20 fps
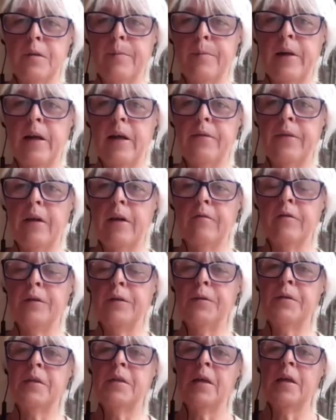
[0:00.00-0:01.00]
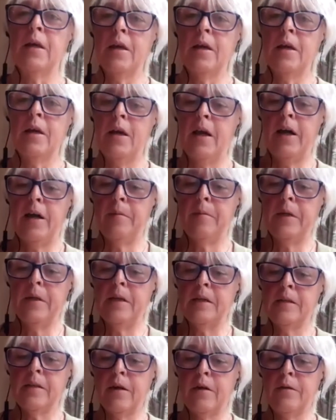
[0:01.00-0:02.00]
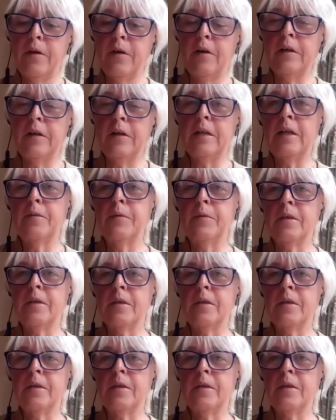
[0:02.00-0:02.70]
use to plan their routes. And so the idea was